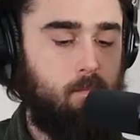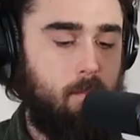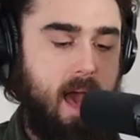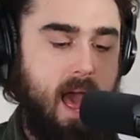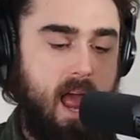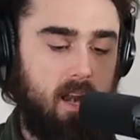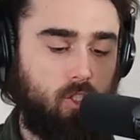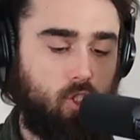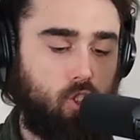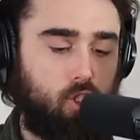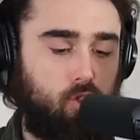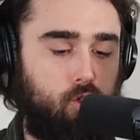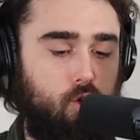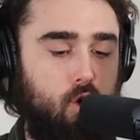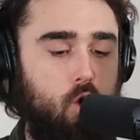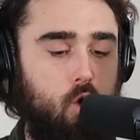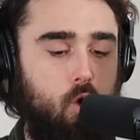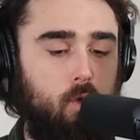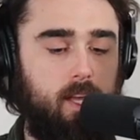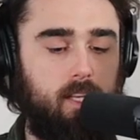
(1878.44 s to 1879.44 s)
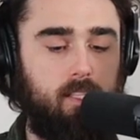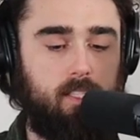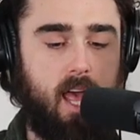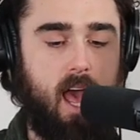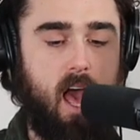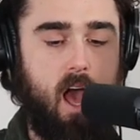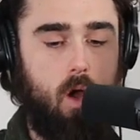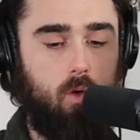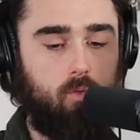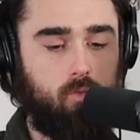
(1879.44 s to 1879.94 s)
He marched through the
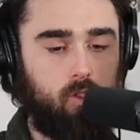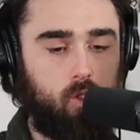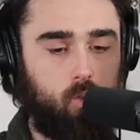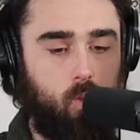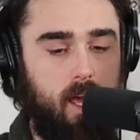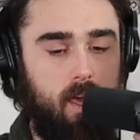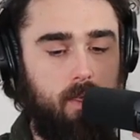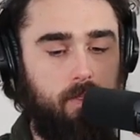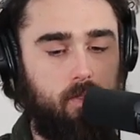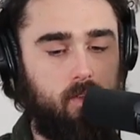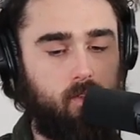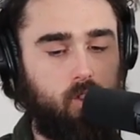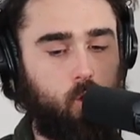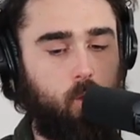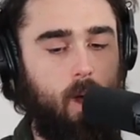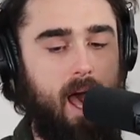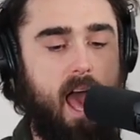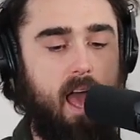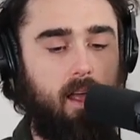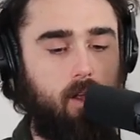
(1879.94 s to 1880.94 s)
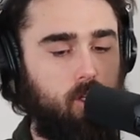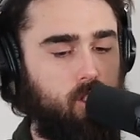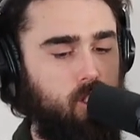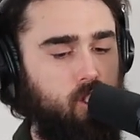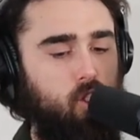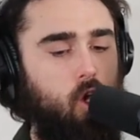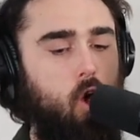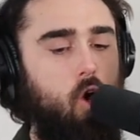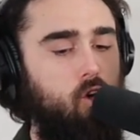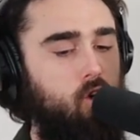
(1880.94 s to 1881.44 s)
towns with the
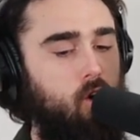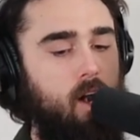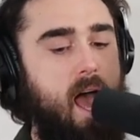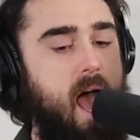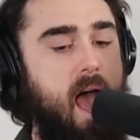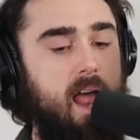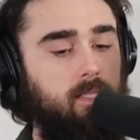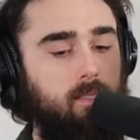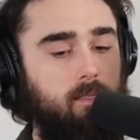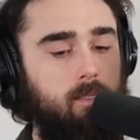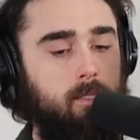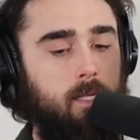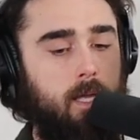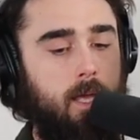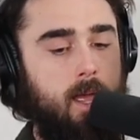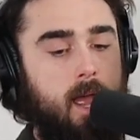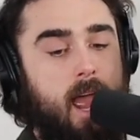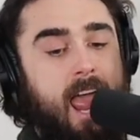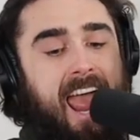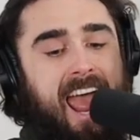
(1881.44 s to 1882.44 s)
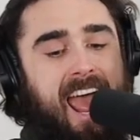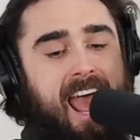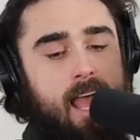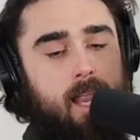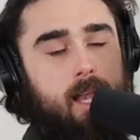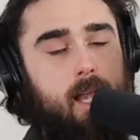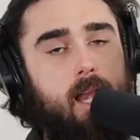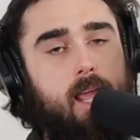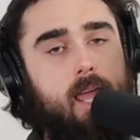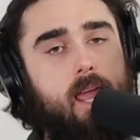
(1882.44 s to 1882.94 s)
swagger so grand,
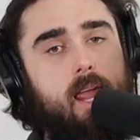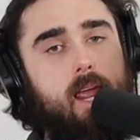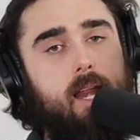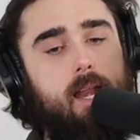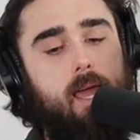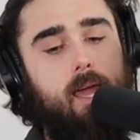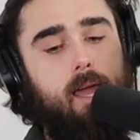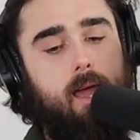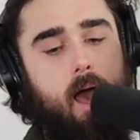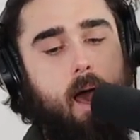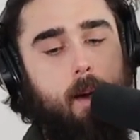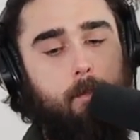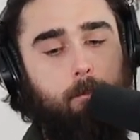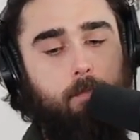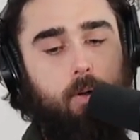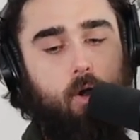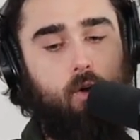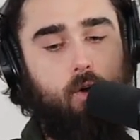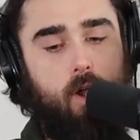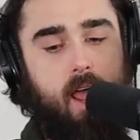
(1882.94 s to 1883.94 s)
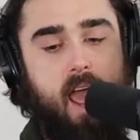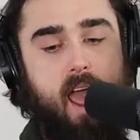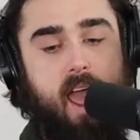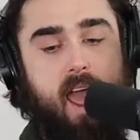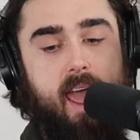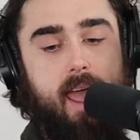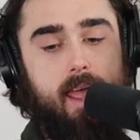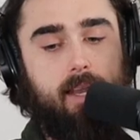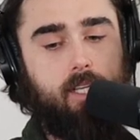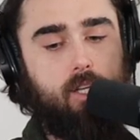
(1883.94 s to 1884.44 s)
leading a
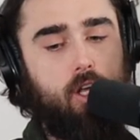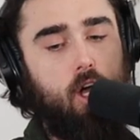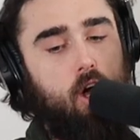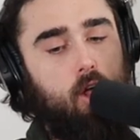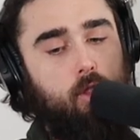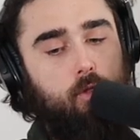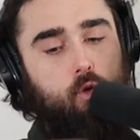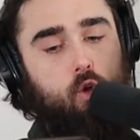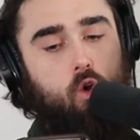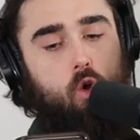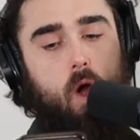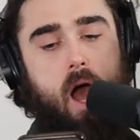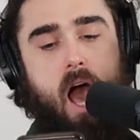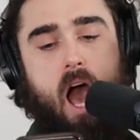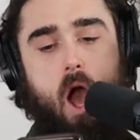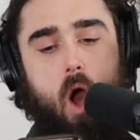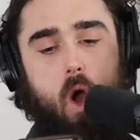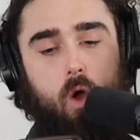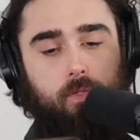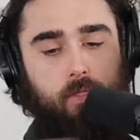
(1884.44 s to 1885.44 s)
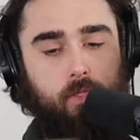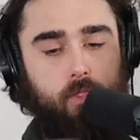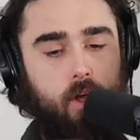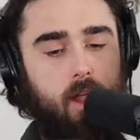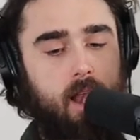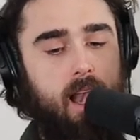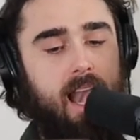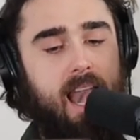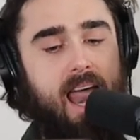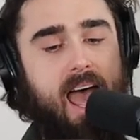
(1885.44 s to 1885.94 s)
parade throughout
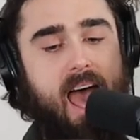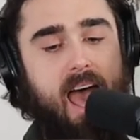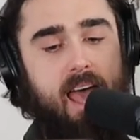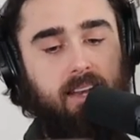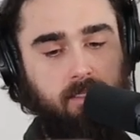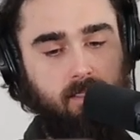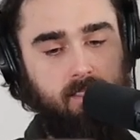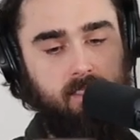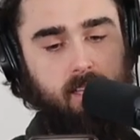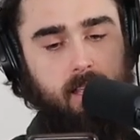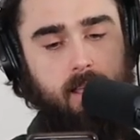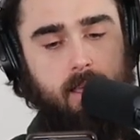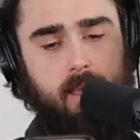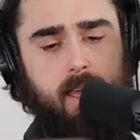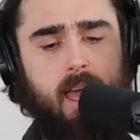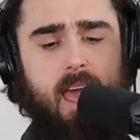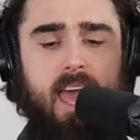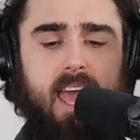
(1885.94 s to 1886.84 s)
the land,